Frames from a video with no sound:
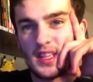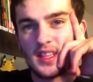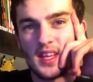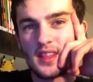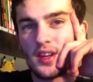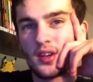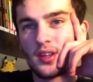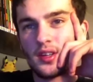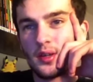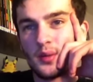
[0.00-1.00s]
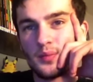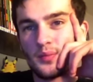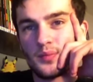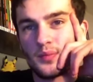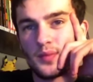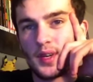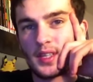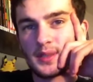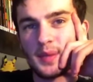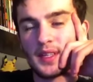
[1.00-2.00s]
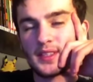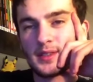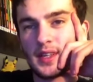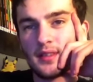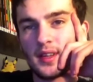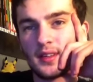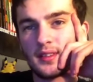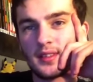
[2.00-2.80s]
then they're not going to expect to have it.